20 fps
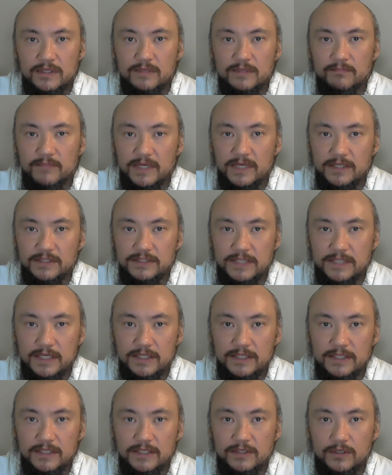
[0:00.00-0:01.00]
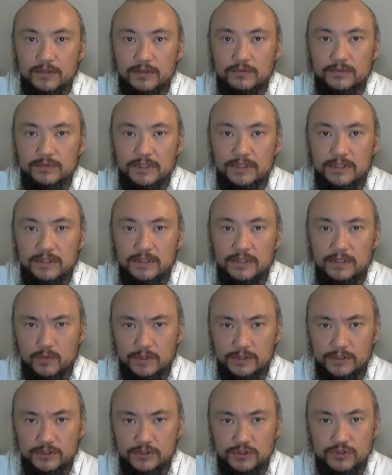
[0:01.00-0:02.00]
maintaining only
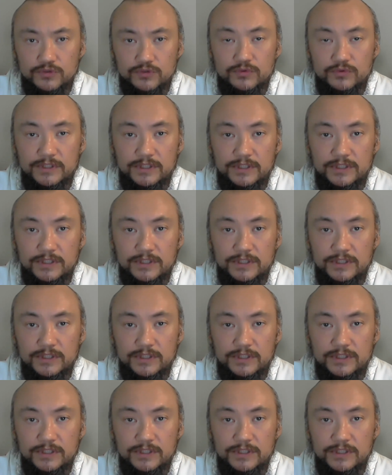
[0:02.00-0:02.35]
what is truly